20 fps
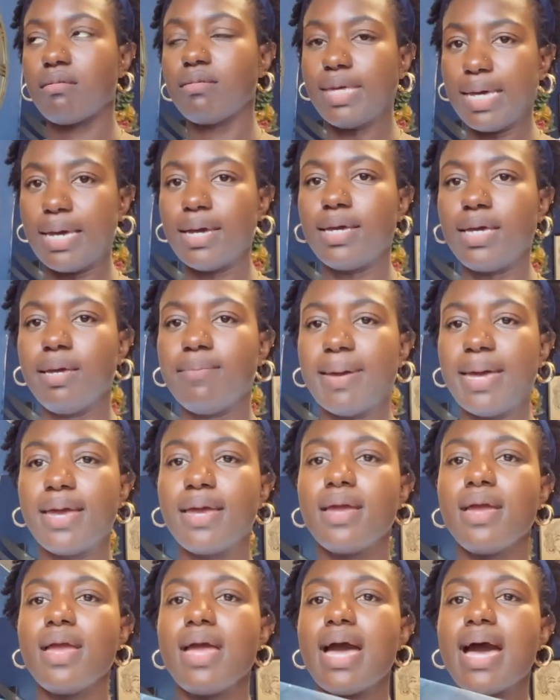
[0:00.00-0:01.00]

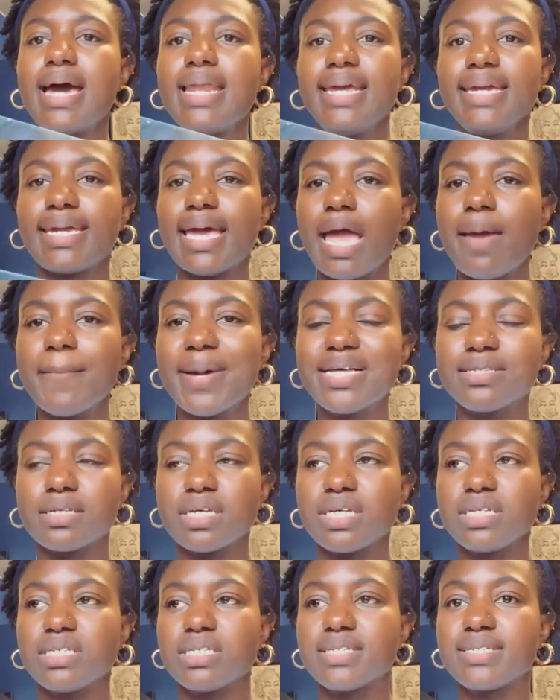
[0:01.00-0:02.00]
and it came as
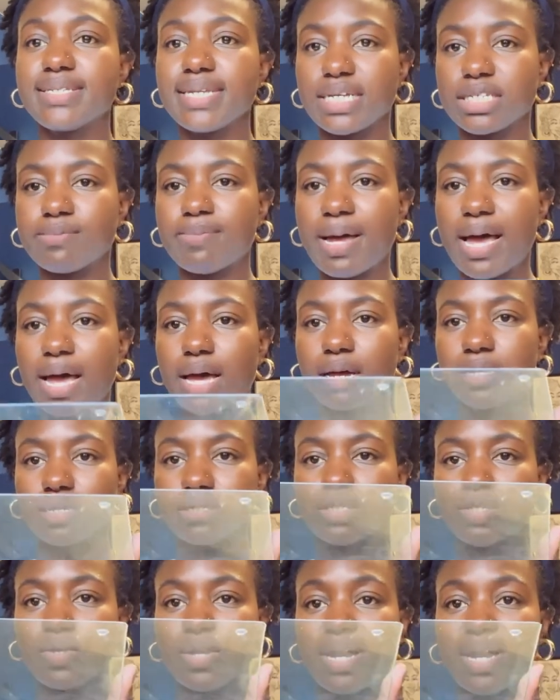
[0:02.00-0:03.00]
a 6-pack.
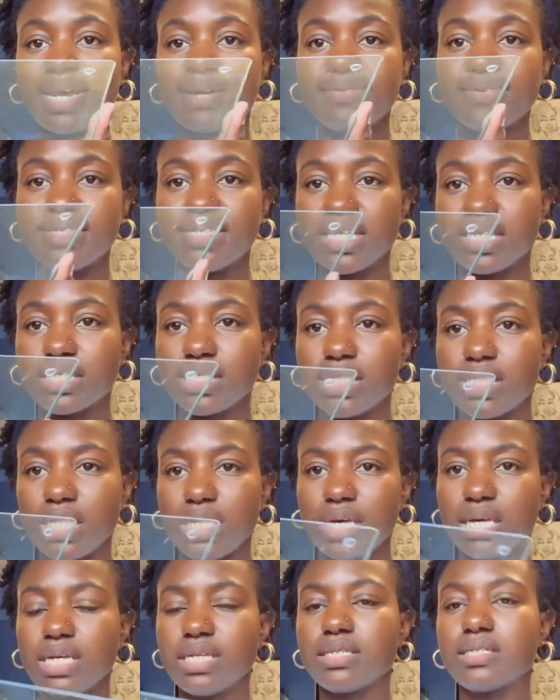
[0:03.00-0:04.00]
So I have 6 of
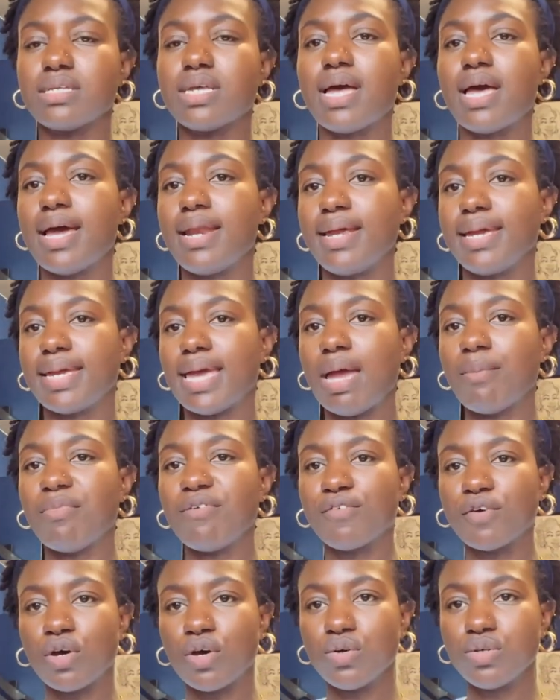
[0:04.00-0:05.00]
these, and it came
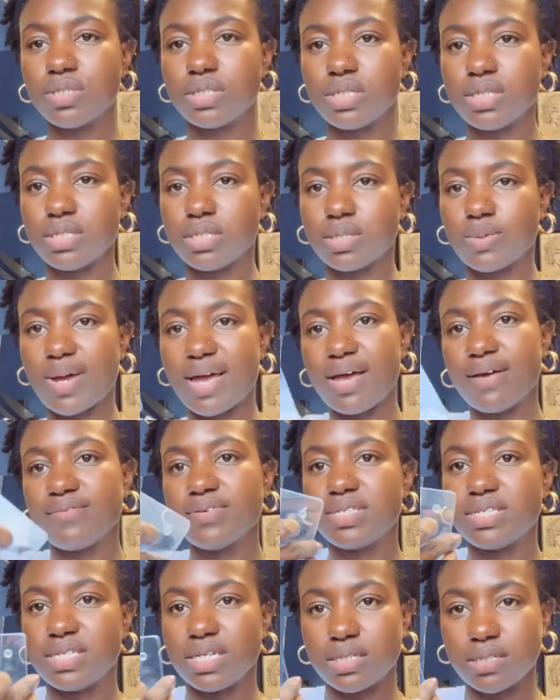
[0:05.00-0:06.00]
with coasters, so I have
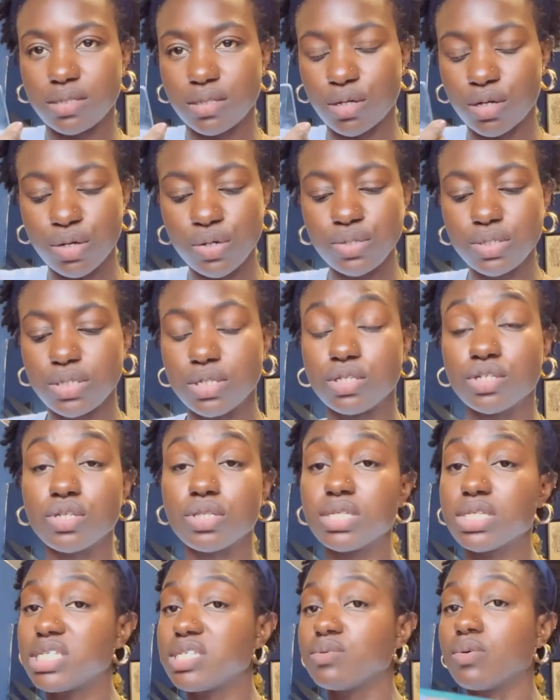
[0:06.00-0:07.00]
6 of the coasters. So
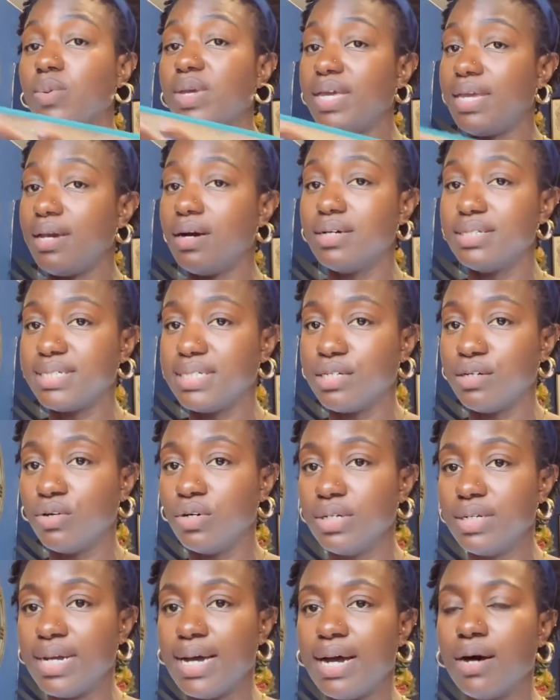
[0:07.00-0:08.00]
this is what we eat our dinner
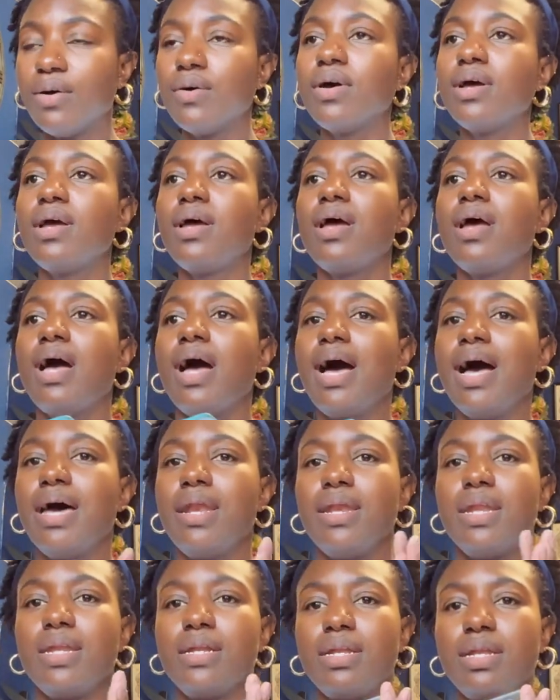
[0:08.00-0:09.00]
on now,
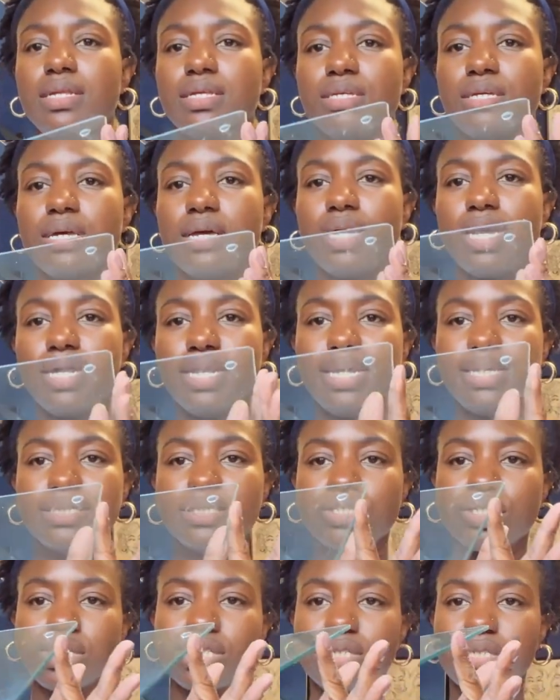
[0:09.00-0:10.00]
and
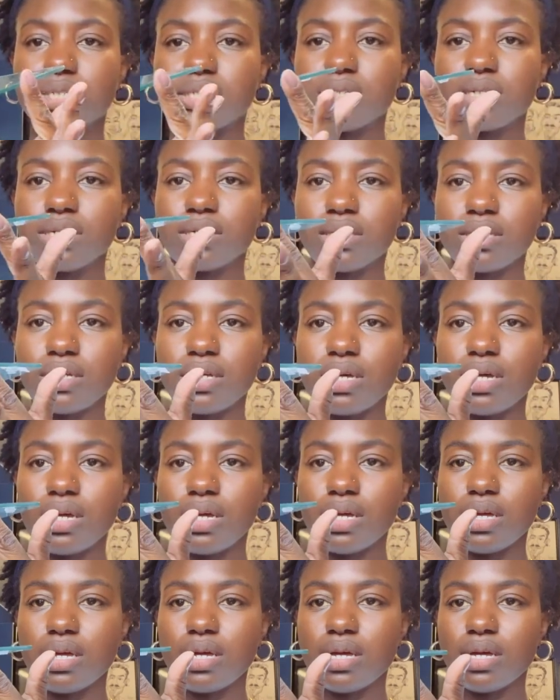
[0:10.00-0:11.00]
it's just,
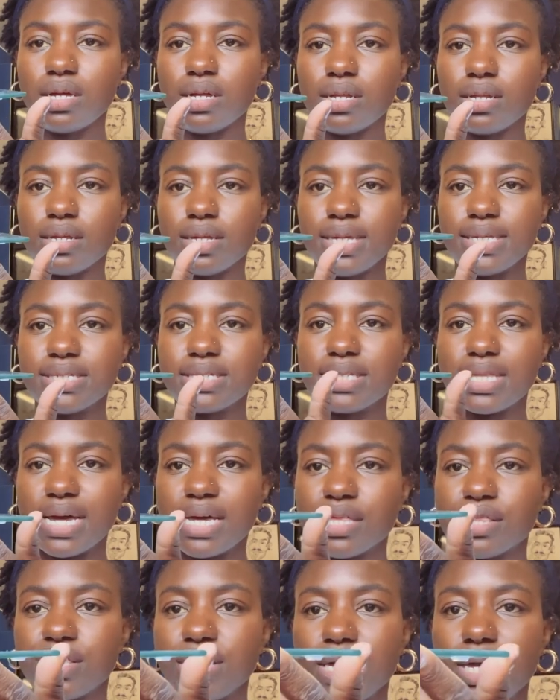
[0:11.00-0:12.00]
it's
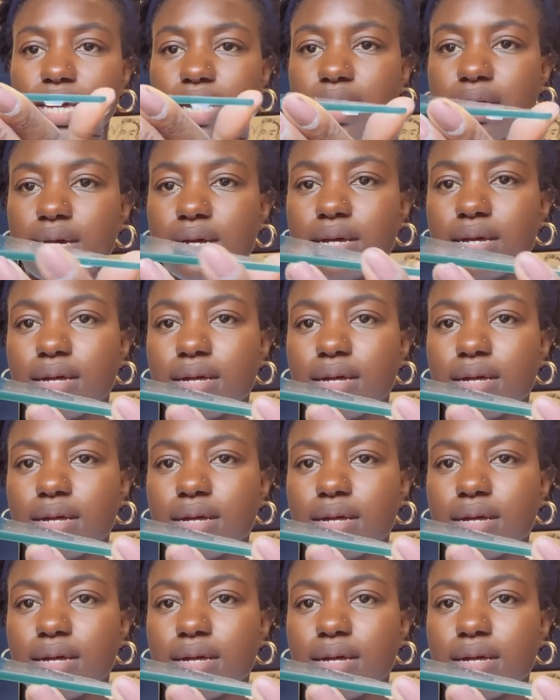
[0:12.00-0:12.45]
that thick.